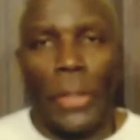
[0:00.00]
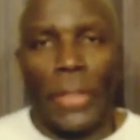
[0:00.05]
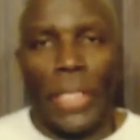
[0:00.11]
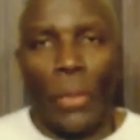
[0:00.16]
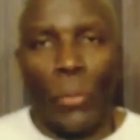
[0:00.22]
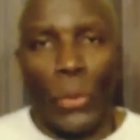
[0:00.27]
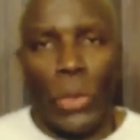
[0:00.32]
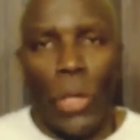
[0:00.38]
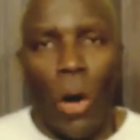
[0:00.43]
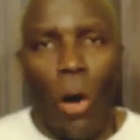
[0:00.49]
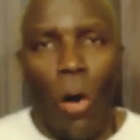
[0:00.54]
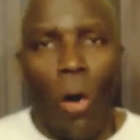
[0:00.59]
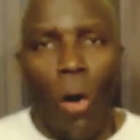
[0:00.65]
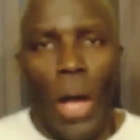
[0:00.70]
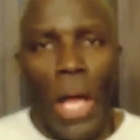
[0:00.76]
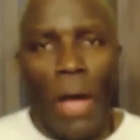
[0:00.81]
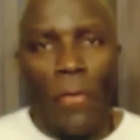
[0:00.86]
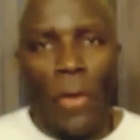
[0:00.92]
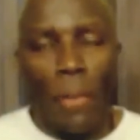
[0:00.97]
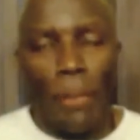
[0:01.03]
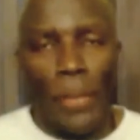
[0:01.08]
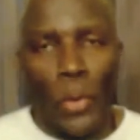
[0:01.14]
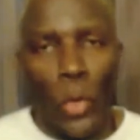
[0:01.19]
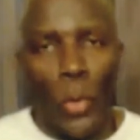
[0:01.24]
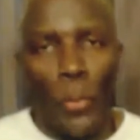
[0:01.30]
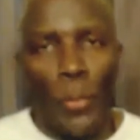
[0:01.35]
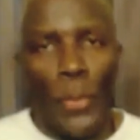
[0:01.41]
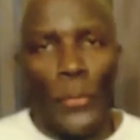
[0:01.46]
that we all have a
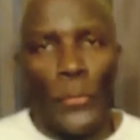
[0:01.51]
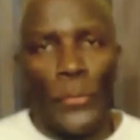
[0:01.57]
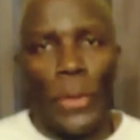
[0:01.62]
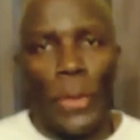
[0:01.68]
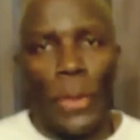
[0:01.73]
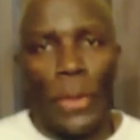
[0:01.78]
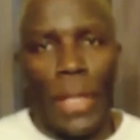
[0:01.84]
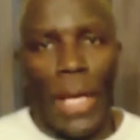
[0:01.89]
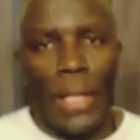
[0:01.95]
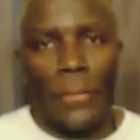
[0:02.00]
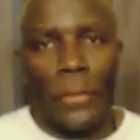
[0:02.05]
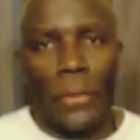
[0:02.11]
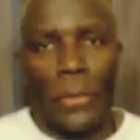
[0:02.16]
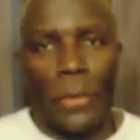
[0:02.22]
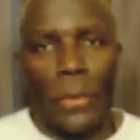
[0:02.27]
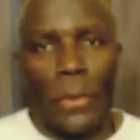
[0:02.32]
purpose in life.